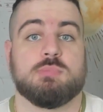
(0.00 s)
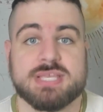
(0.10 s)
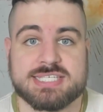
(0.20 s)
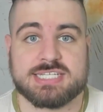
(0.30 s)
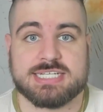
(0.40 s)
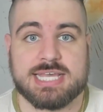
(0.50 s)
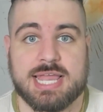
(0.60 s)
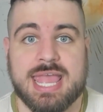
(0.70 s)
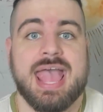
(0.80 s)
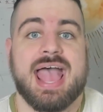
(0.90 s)
Misty
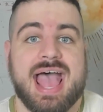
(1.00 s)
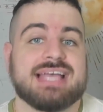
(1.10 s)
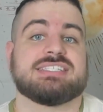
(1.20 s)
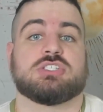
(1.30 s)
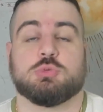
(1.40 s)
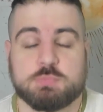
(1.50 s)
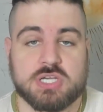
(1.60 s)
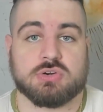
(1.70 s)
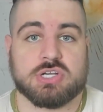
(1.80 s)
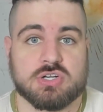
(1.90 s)
deck as
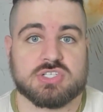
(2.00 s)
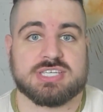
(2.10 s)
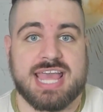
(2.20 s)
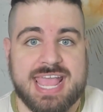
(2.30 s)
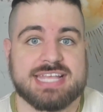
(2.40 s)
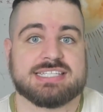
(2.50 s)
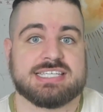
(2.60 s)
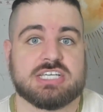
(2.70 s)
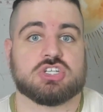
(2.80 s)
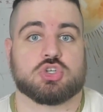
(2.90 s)
superior to the
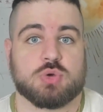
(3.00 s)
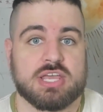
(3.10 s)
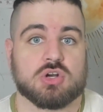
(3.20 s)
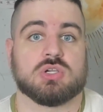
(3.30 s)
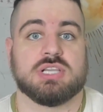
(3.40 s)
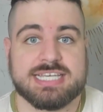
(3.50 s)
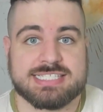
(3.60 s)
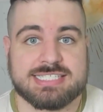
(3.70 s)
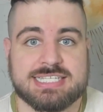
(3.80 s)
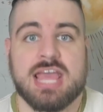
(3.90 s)
18 trainer
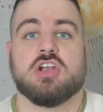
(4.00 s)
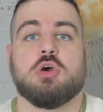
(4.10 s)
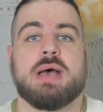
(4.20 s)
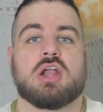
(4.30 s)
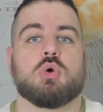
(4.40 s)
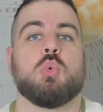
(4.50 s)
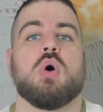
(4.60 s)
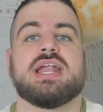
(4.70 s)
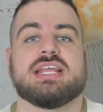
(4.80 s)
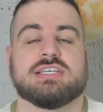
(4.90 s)
list, no matter
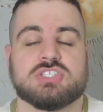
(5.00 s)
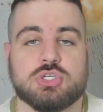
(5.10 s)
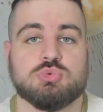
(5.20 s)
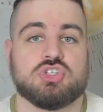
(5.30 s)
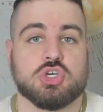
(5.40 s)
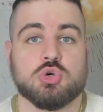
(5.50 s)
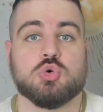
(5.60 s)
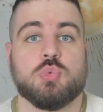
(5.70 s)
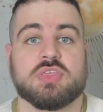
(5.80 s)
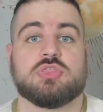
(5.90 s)
what it is you do
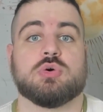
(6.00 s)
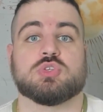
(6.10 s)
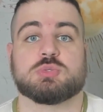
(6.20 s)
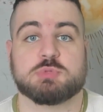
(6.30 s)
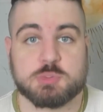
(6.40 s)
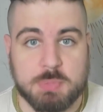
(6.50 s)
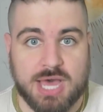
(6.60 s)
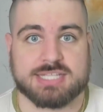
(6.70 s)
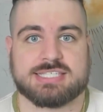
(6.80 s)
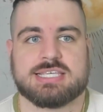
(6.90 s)
with those
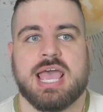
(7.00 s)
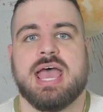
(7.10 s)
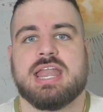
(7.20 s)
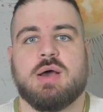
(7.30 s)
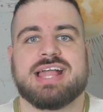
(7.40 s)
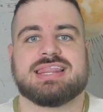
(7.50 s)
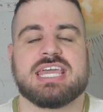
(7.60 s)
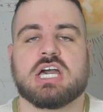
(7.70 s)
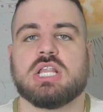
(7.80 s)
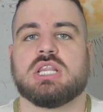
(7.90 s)
spots. Now, I
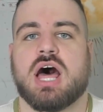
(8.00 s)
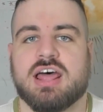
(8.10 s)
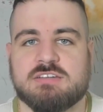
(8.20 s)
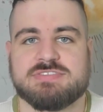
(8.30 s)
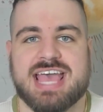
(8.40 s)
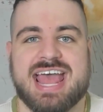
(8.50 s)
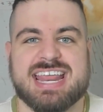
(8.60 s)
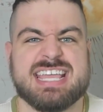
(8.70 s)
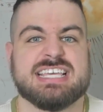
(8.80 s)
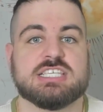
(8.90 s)
think a lot of that
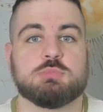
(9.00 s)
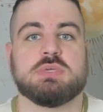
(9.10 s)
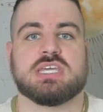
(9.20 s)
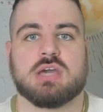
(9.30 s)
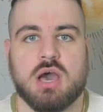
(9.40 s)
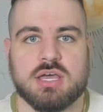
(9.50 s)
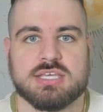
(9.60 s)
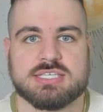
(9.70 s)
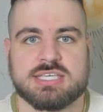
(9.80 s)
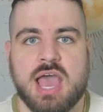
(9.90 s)
is
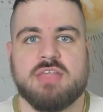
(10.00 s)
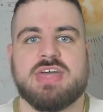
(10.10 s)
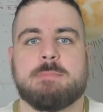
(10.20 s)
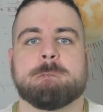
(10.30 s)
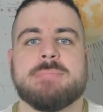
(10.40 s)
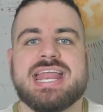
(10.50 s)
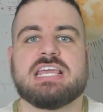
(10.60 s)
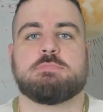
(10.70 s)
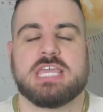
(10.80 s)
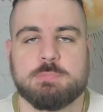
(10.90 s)
because that
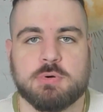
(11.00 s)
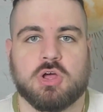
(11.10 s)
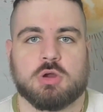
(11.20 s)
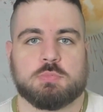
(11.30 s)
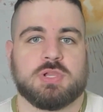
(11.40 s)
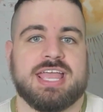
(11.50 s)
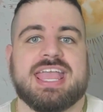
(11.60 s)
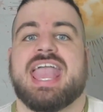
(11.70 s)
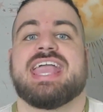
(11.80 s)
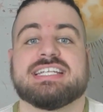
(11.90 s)
many people are
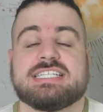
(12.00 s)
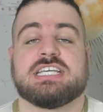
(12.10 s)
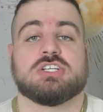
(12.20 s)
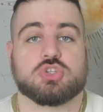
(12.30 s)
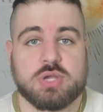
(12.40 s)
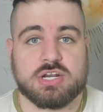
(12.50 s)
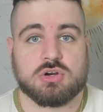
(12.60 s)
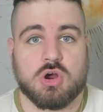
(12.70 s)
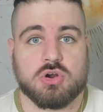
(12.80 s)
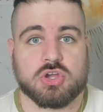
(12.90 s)
playing 18
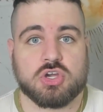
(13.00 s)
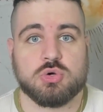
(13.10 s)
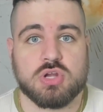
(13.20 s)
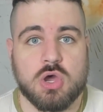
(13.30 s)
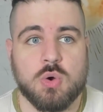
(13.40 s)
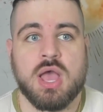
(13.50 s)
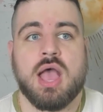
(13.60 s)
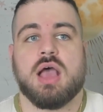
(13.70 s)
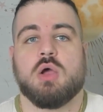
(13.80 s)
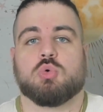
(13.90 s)
trainer Articuno
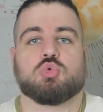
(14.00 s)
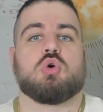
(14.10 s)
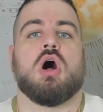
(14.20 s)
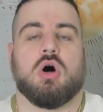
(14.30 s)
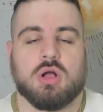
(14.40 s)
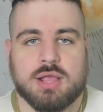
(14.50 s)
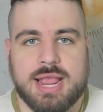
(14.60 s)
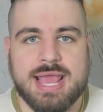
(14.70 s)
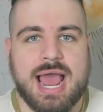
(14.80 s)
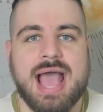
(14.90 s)
wrong.
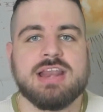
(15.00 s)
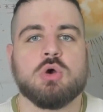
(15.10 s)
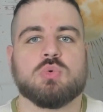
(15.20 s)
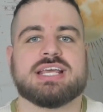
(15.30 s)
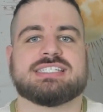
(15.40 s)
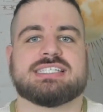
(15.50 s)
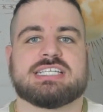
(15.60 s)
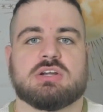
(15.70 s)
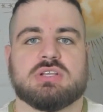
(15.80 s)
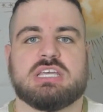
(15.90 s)
And I don't
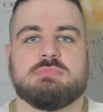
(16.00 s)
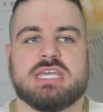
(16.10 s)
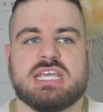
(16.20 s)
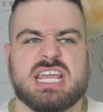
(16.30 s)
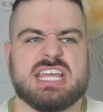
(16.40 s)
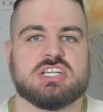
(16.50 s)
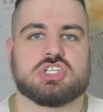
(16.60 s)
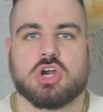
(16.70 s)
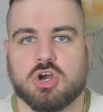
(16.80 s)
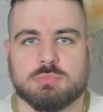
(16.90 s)
necessarily mean in
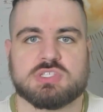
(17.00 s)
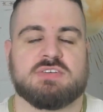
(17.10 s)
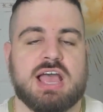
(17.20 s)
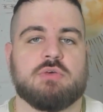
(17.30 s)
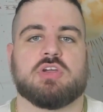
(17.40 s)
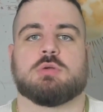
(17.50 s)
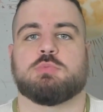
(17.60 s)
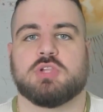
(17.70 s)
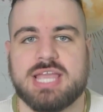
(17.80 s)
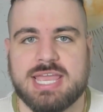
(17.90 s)
terms of how they're
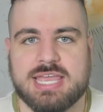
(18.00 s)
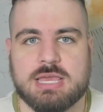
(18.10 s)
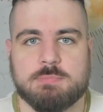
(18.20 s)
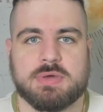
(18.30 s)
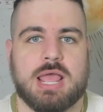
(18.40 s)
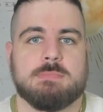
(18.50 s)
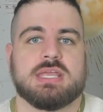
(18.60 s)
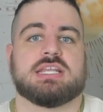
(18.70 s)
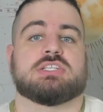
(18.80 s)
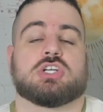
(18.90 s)
playing it, but I
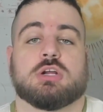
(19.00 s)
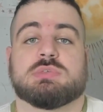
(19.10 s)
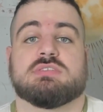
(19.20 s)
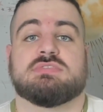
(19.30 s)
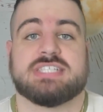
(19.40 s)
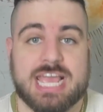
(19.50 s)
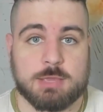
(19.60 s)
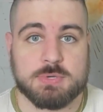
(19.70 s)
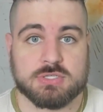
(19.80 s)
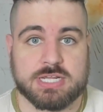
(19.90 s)
mean in terms of
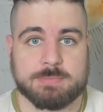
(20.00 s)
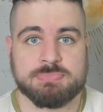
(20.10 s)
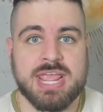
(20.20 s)
deck building.